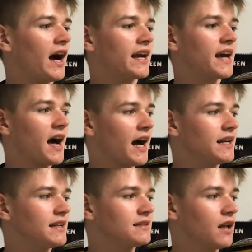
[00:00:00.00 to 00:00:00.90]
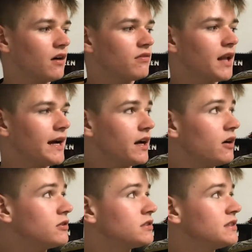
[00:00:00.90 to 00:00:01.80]
I kind of love
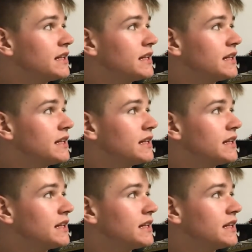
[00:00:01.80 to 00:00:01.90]
Legos.